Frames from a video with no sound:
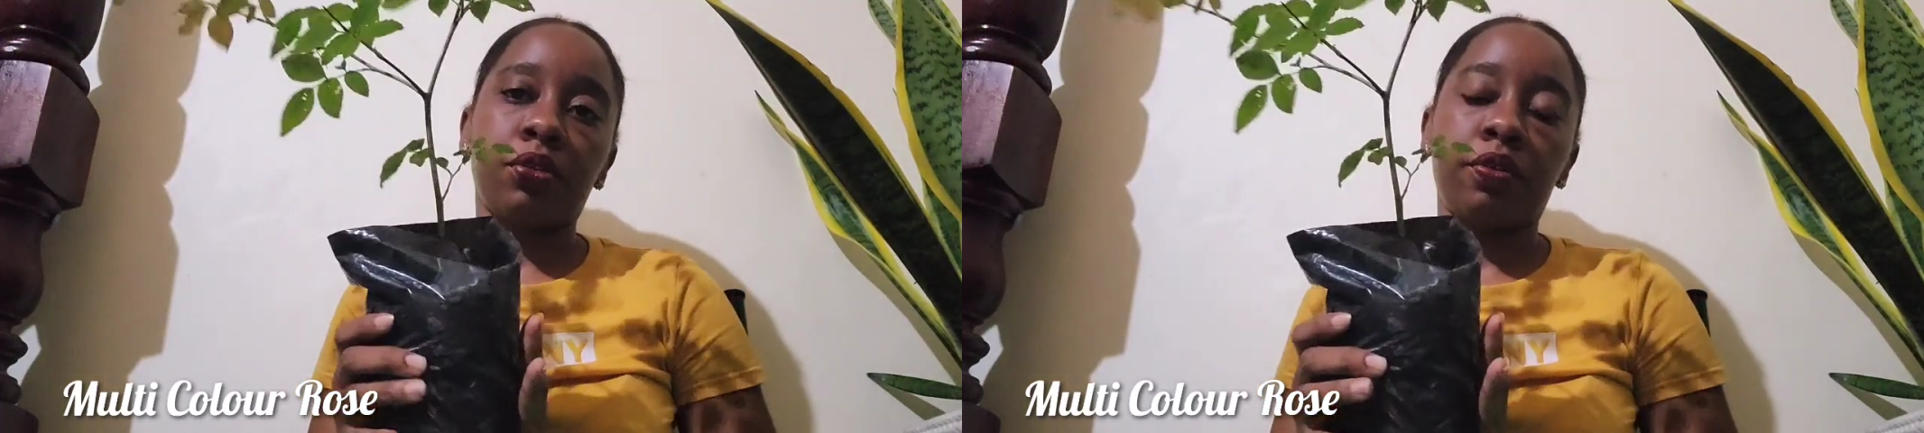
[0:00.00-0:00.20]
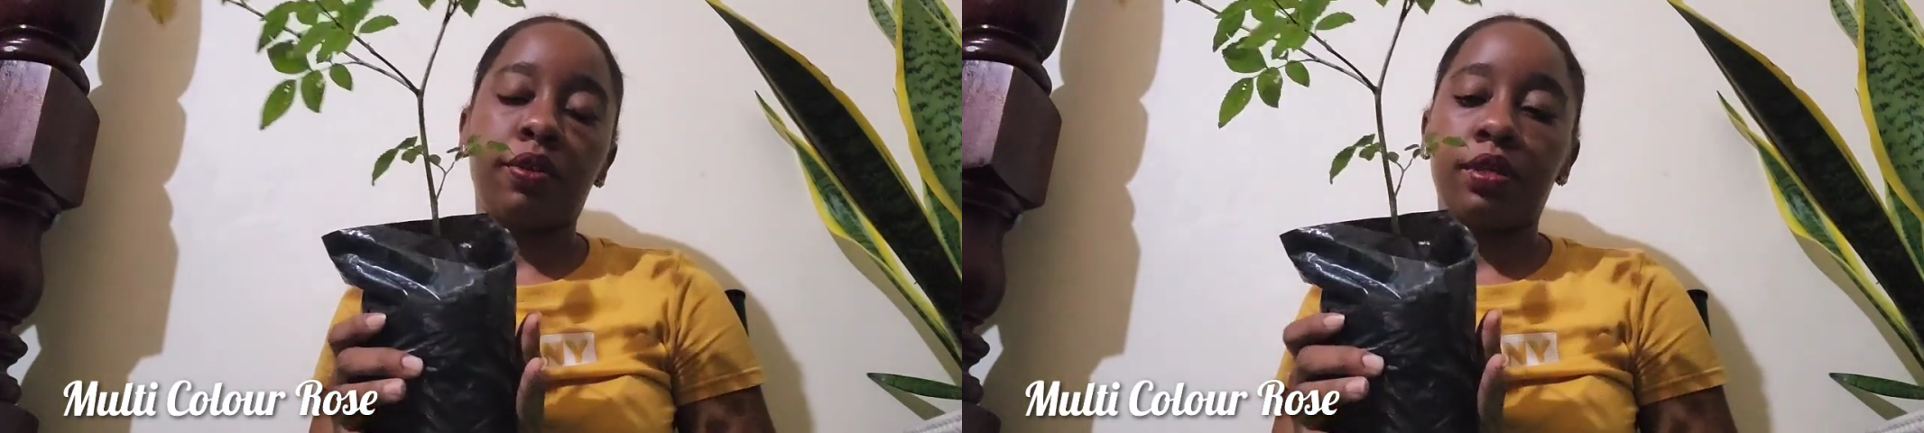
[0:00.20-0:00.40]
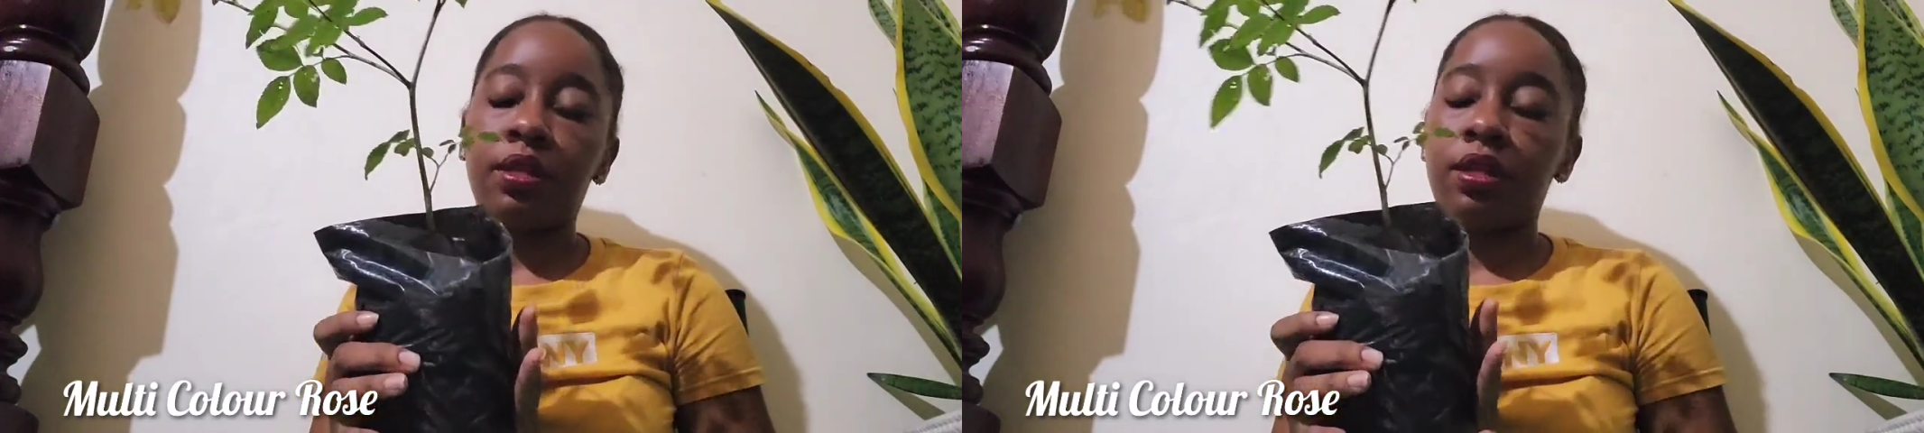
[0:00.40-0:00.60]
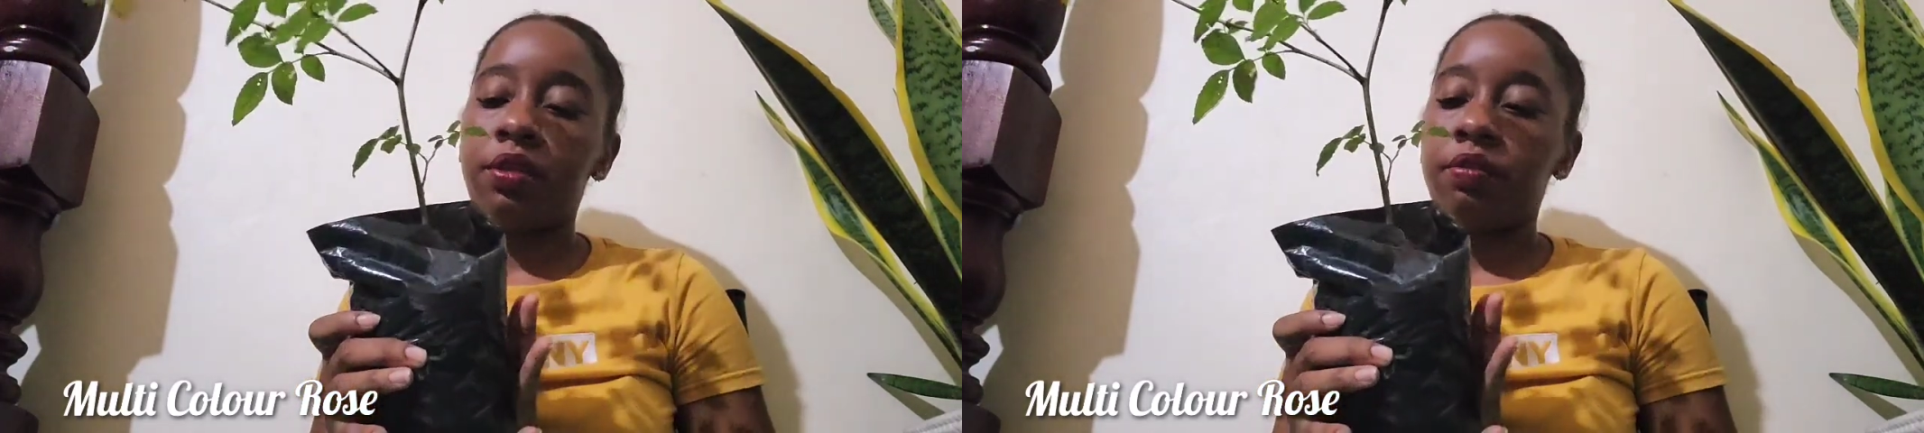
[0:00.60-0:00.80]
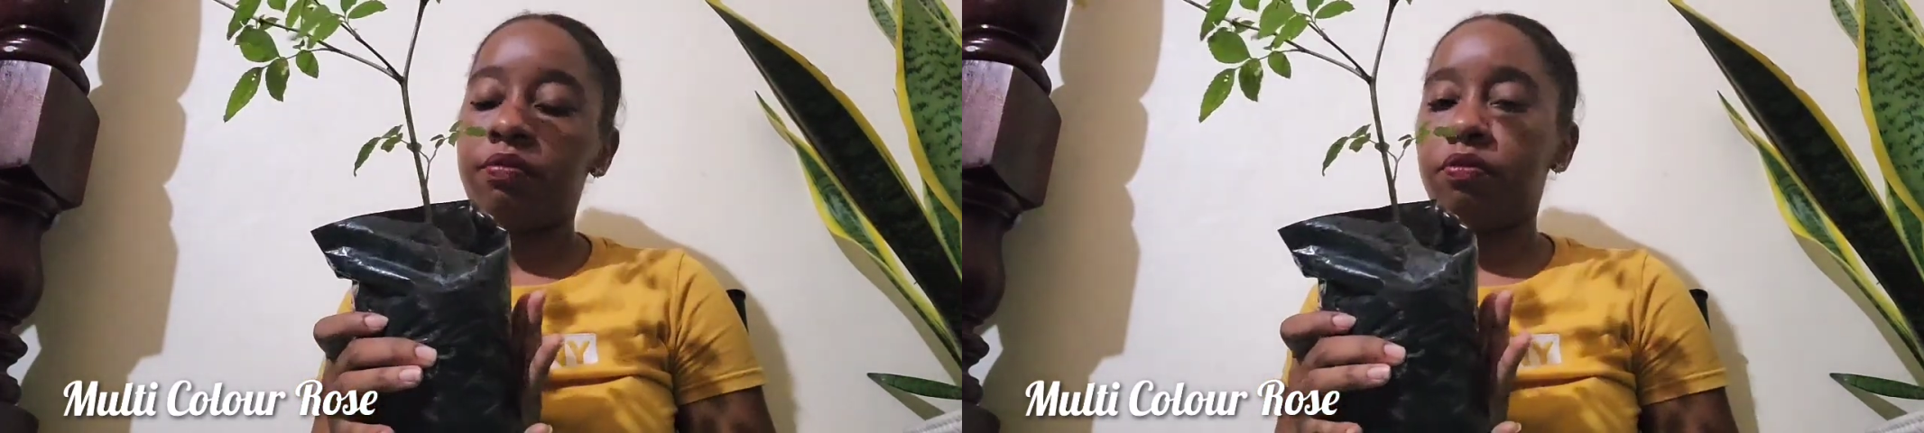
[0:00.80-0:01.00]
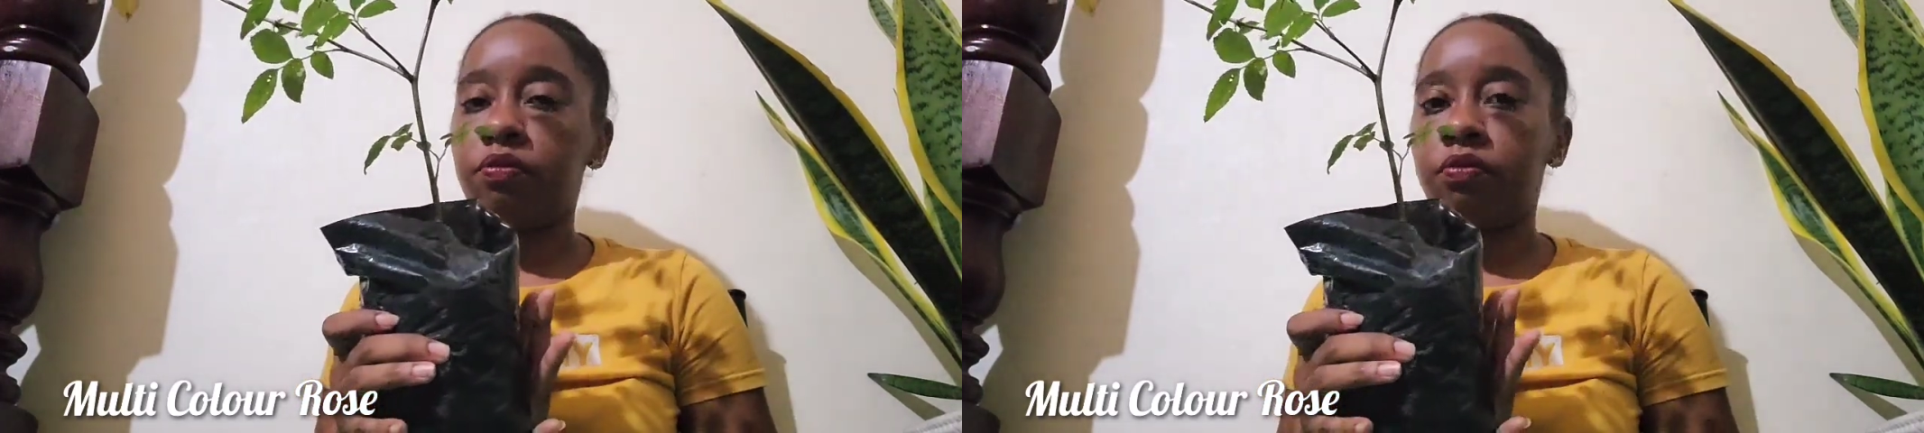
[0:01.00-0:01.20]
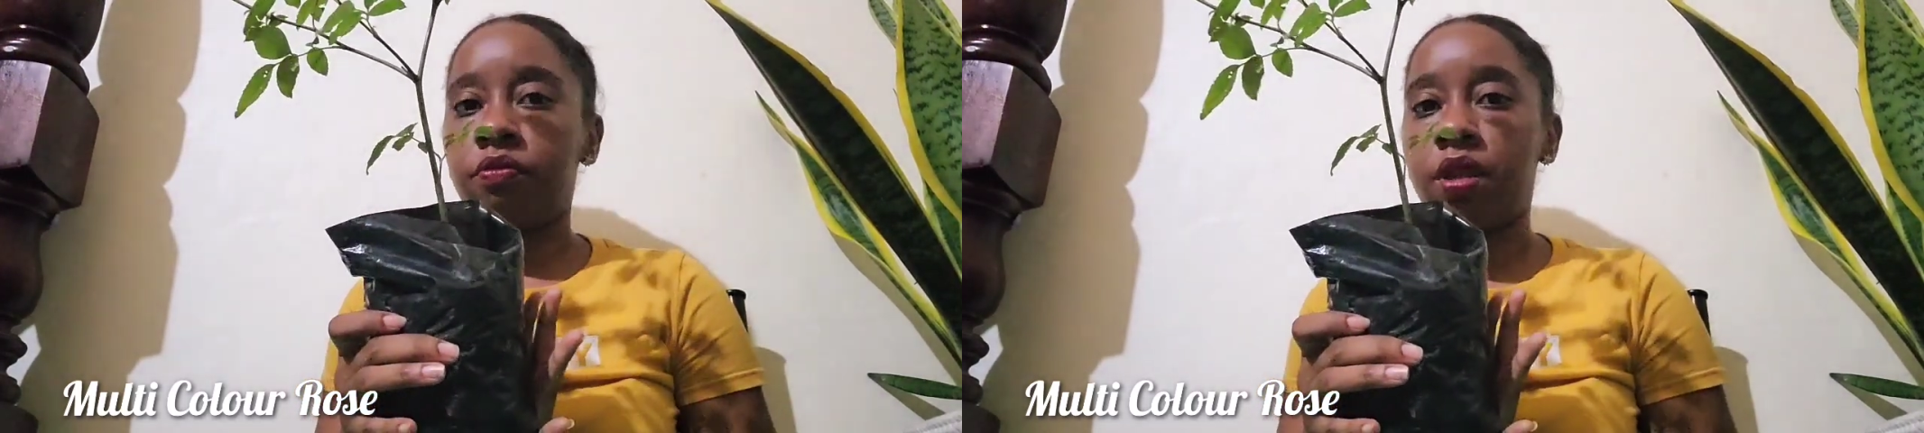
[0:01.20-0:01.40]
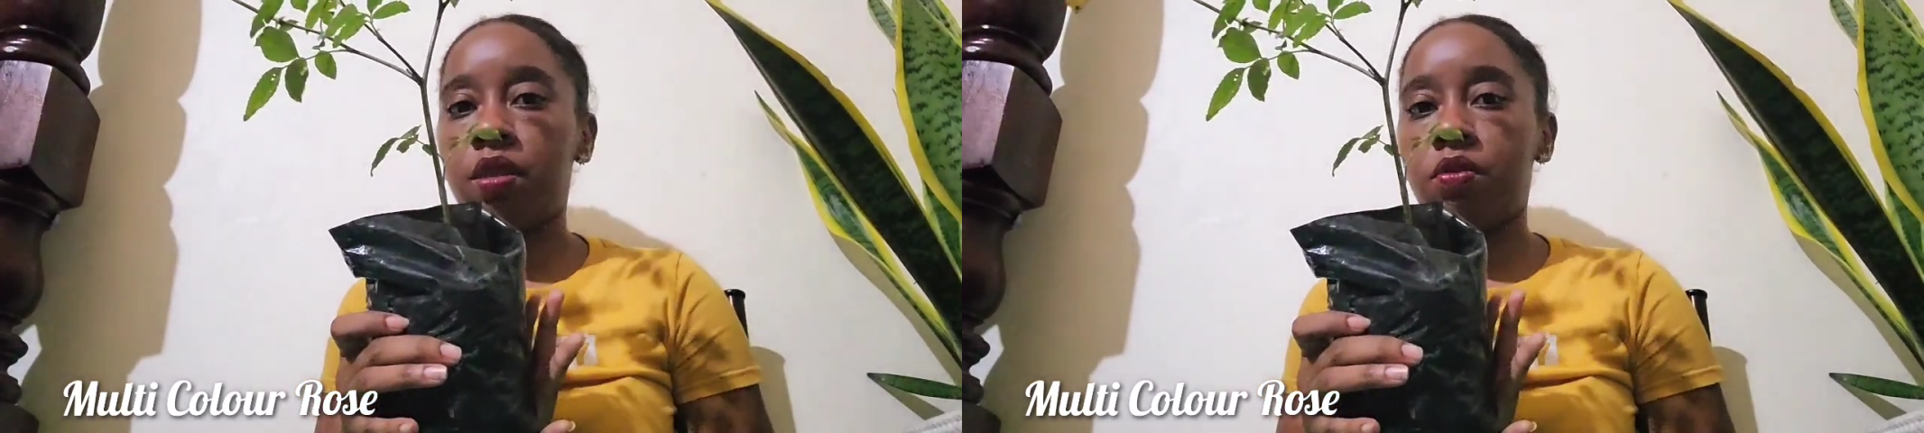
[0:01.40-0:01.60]
currently in
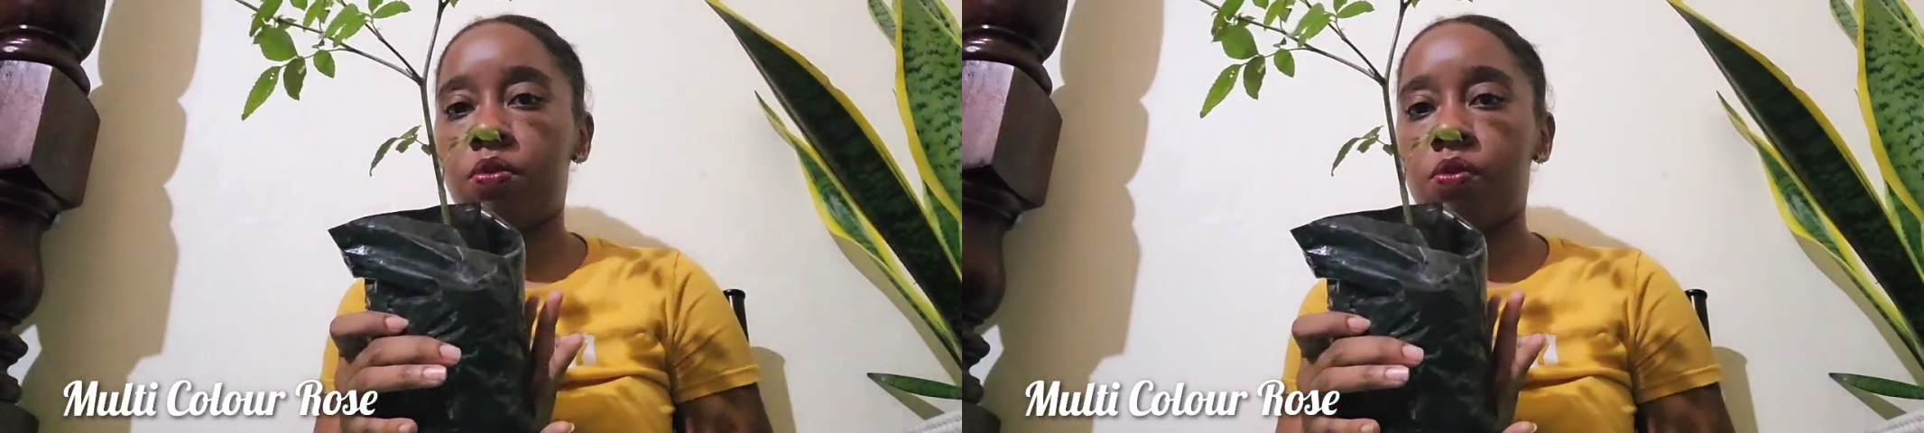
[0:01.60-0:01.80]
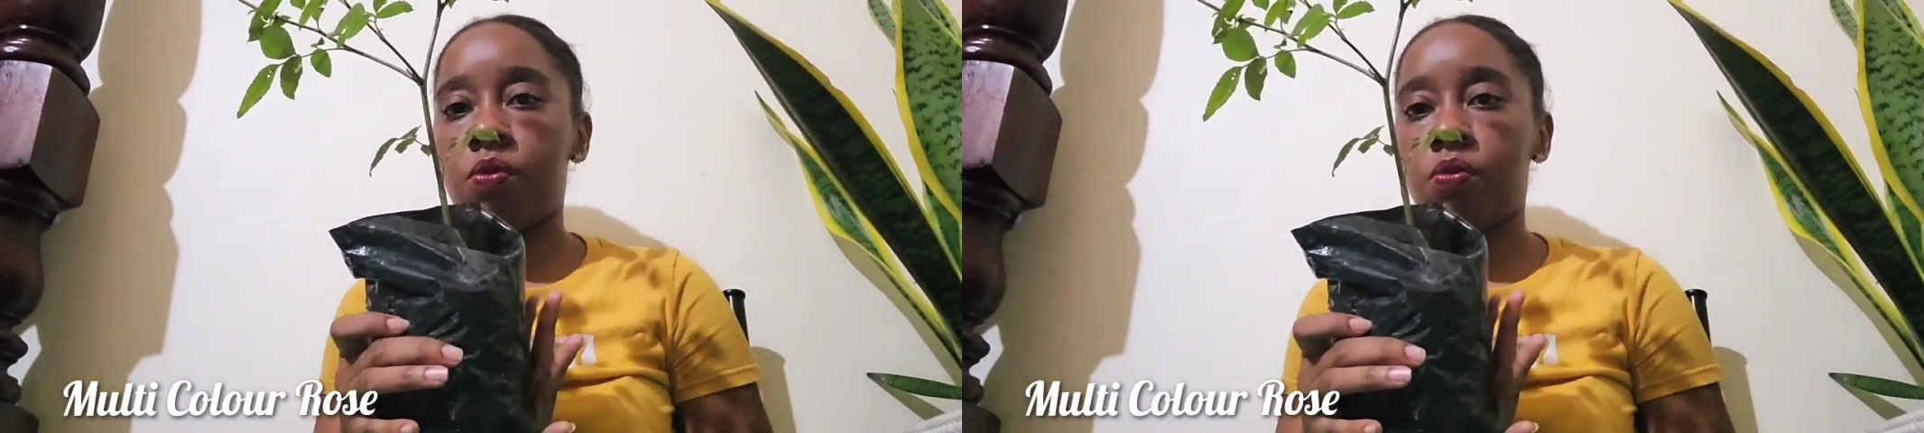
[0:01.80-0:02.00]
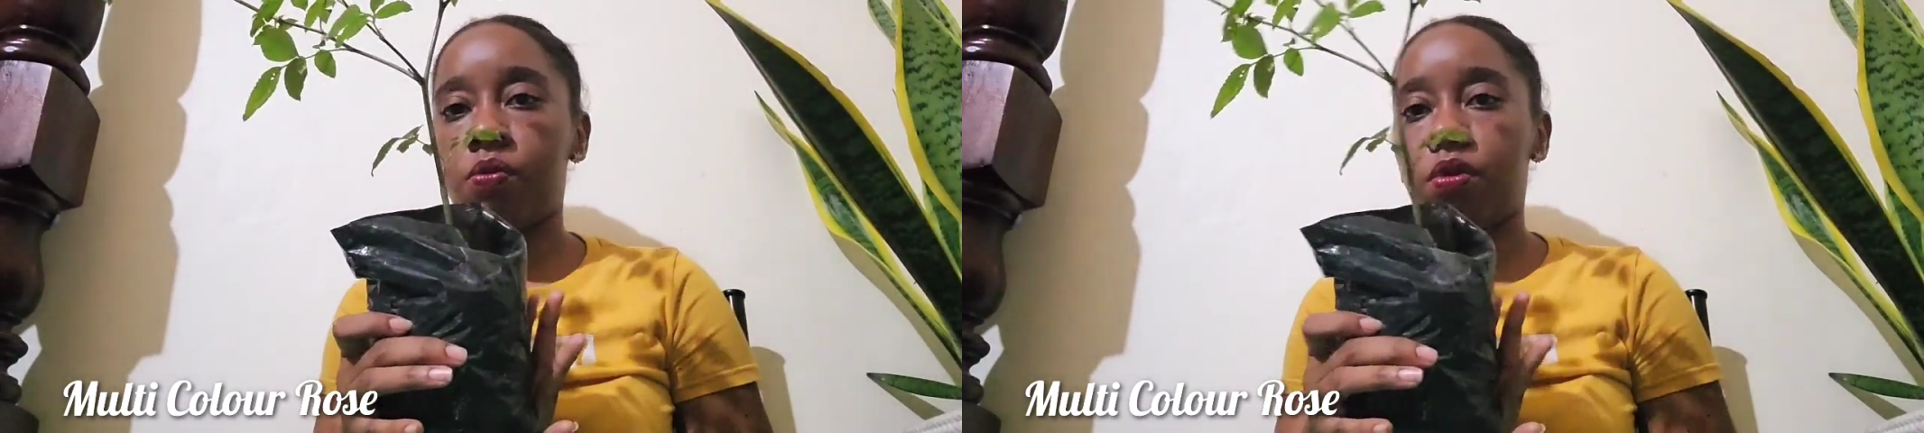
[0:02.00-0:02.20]
right now.